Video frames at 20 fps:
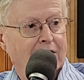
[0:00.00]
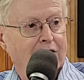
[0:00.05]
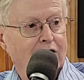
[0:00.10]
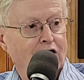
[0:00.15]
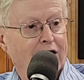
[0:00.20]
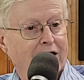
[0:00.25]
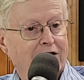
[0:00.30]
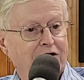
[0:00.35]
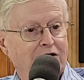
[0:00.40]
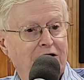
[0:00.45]

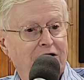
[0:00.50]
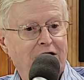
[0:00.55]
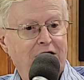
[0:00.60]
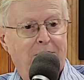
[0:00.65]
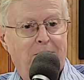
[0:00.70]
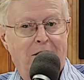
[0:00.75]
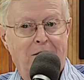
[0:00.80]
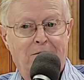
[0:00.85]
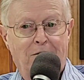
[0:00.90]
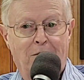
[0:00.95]
lots of these
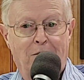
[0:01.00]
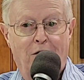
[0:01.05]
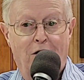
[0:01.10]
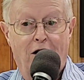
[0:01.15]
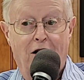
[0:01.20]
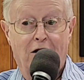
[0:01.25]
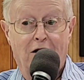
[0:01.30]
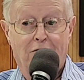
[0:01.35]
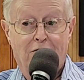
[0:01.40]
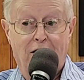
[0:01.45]
people
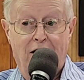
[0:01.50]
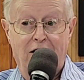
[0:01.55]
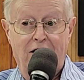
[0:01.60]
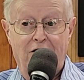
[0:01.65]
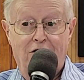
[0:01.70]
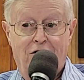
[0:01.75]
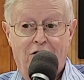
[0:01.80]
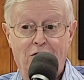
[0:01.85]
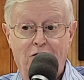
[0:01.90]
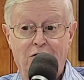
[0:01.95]
Paul are
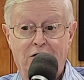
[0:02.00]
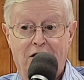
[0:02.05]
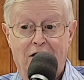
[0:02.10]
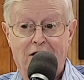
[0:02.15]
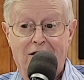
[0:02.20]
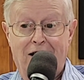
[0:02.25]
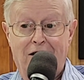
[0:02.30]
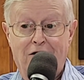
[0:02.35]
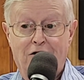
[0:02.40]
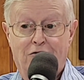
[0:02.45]
writing to that are
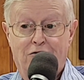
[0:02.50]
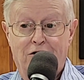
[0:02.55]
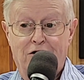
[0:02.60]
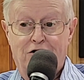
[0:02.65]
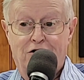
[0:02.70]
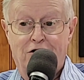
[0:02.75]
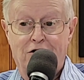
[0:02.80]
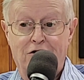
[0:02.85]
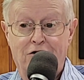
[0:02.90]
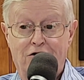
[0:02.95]
now
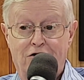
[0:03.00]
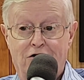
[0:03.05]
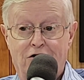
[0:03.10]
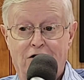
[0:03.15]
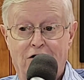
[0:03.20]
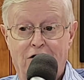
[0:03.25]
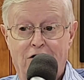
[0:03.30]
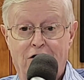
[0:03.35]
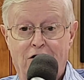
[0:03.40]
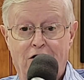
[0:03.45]
Christians
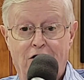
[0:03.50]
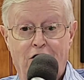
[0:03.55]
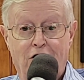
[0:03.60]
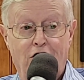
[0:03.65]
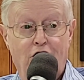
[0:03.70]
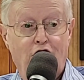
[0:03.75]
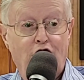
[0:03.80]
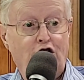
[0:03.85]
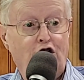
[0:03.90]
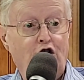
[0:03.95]

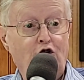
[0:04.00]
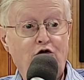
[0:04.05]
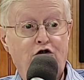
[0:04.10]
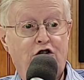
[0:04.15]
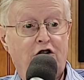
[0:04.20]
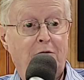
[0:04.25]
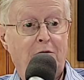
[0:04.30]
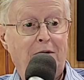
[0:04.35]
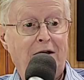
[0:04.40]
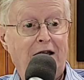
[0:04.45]

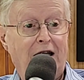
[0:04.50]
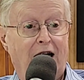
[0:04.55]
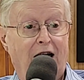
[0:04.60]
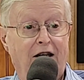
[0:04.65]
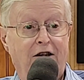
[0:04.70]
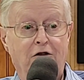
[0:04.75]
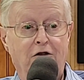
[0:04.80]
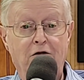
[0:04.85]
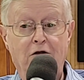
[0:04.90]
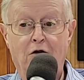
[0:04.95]
used to be
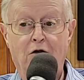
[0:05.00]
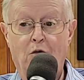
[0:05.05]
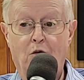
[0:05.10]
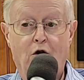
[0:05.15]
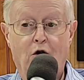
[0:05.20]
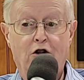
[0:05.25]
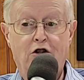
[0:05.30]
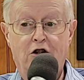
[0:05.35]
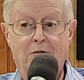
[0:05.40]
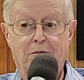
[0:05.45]
idol
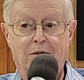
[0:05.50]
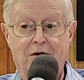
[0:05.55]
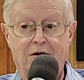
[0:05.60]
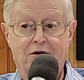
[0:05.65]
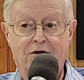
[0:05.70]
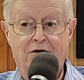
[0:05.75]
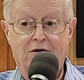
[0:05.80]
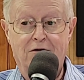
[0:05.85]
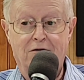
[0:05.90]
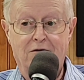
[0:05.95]

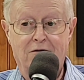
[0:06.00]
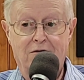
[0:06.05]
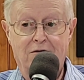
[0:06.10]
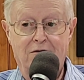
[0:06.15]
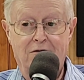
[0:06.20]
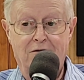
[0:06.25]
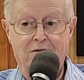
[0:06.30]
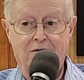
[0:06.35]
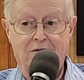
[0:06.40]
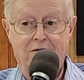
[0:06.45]
worshippers.
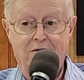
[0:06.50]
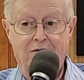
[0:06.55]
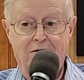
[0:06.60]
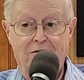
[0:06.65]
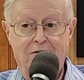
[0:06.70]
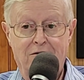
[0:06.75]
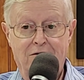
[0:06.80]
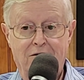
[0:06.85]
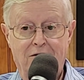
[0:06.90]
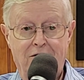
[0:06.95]

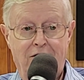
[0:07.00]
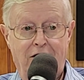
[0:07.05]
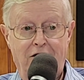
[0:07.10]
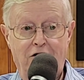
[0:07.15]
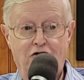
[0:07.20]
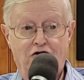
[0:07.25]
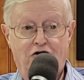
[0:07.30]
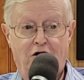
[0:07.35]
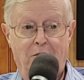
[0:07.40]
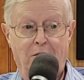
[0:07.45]
They
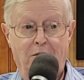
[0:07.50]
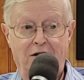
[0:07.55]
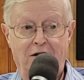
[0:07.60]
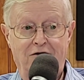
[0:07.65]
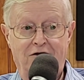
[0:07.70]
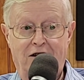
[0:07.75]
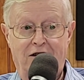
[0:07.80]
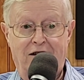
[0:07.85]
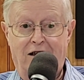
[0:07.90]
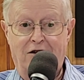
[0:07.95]
used to
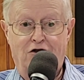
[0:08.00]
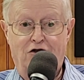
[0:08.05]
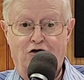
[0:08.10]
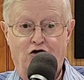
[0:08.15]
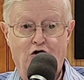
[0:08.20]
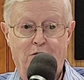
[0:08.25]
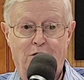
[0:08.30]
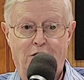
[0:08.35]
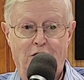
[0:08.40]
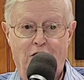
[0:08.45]
believe that that
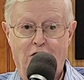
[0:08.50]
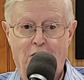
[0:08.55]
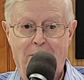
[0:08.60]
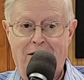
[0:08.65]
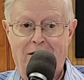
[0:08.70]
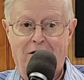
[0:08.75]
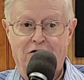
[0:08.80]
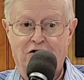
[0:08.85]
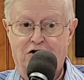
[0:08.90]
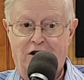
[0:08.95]
stupid little
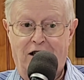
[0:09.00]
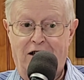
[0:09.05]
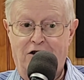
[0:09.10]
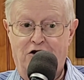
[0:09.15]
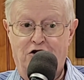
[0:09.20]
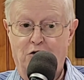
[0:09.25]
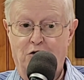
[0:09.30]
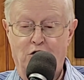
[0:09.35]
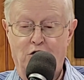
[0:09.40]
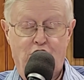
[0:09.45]
metal
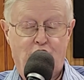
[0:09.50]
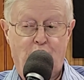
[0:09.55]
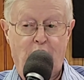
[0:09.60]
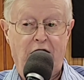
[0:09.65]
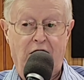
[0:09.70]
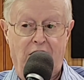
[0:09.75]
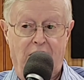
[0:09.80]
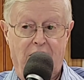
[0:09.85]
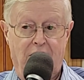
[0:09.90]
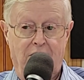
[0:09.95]
statue was
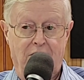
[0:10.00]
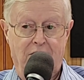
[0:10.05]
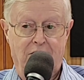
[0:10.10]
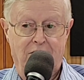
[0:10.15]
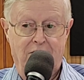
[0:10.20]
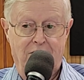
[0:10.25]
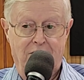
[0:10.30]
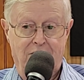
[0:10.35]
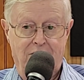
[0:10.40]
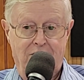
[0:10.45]
real
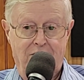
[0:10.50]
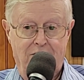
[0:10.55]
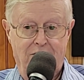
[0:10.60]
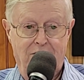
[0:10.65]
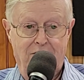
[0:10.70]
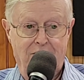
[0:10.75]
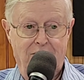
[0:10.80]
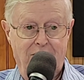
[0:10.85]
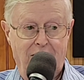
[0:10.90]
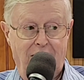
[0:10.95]

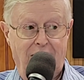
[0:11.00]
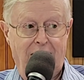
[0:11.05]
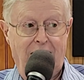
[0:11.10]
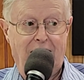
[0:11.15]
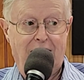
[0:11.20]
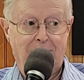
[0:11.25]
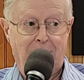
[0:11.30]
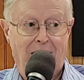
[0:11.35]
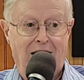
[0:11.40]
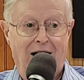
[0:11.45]
and
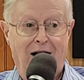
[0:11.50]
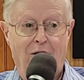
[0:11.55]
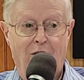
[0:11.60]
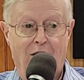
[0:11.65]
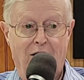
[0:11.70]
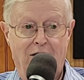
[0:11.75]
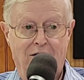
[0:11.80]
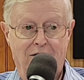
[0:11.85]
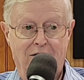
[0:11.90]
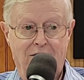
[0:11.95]
had
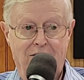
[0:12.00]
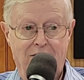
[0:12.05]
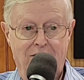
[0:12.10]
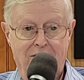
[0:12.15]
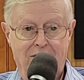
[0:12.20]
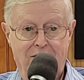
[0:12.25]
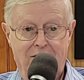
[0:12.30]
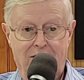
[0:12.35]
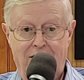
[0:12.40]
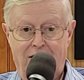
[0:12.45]
power,
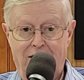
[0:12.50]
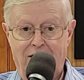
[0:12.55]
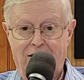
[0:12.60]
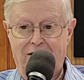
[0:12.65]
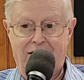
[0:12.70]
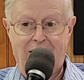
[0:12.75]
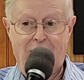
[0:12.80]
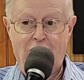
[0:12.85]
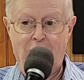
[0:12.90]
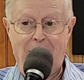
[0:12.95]
and
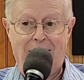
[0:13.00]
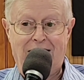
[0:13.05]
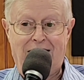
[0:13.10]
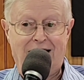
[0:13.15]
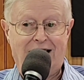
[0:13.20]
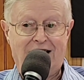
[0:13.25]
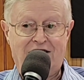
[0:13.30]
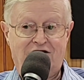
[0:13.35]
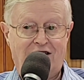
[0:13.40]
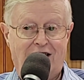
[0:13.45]
that they were
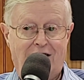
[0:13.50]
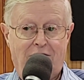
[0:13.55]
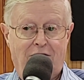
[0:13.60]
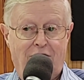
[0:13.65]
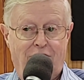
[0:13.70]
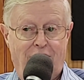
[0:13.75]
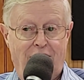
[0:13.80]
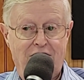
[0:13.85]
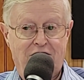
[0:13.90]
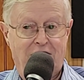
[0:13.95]
making a
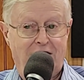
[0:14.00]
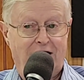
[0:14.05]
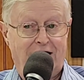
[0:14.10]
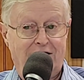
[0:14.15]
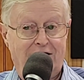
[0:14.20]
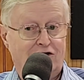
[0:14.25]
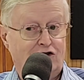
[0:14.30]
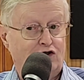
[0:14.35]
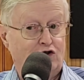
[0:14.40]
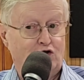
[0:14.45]
sacrifice to
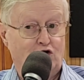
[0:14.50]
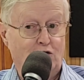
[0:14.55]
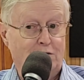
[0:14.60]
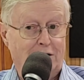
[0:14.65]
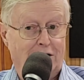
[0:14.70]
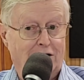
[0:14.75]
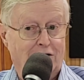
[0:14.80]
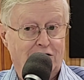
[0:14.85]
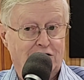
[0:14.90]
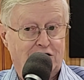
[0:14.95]
that
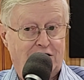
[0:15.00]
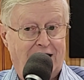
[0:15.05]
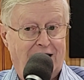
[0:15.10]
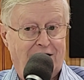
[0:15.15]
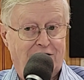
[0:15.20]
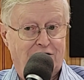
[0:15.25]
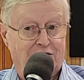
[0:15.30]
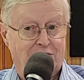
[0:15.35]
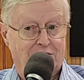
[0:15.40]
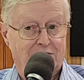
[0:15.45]
stupid little
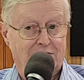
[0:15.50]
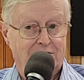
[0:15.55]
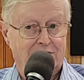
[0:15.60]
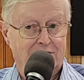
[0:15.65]
statue.